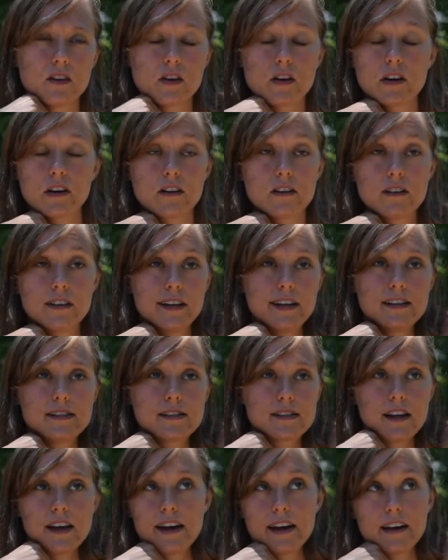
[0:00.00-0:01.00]
or at
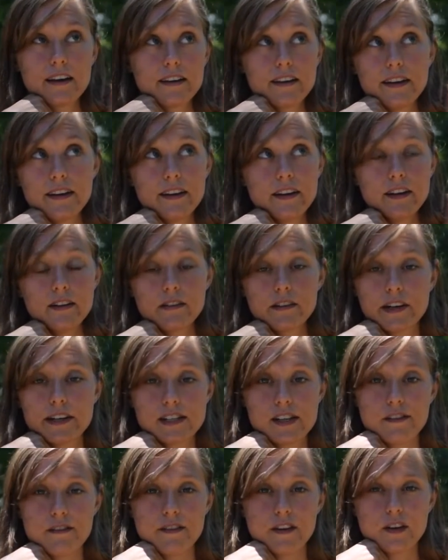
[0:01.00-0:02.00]
least like in the
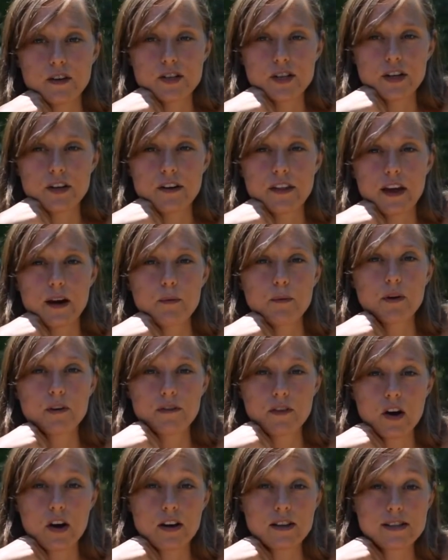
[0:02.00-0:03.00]
recent future, that would
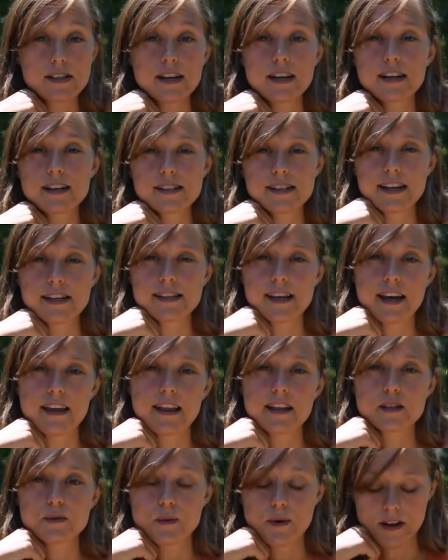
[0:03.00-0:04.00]
have caused it, because they say
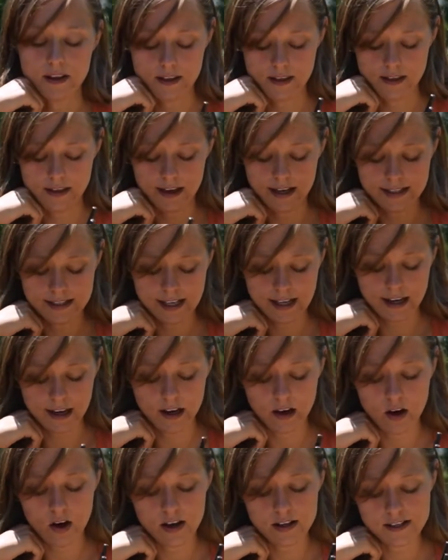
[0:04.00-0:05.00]
that's one of the things that
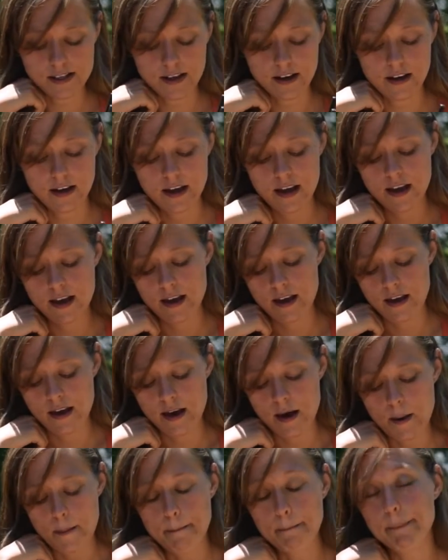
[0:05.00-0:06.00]
can cause it.
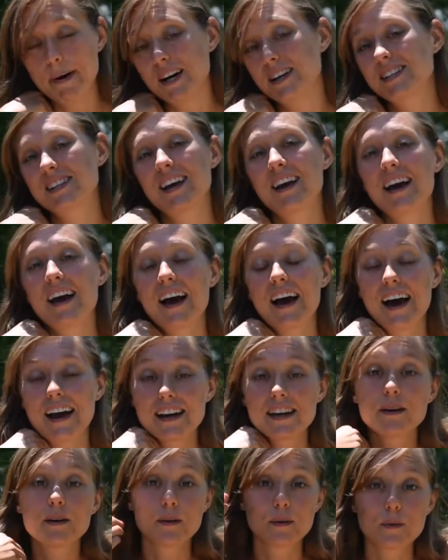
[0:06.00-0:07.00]
But
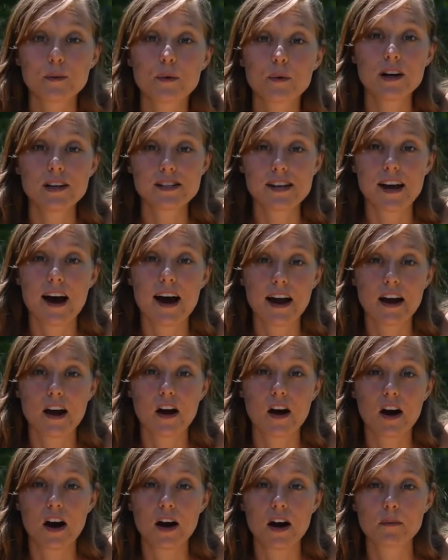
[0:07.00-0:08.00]
I was a high
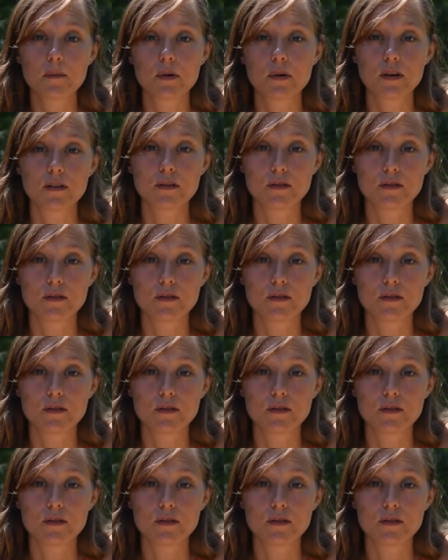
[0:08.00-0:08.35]
carb,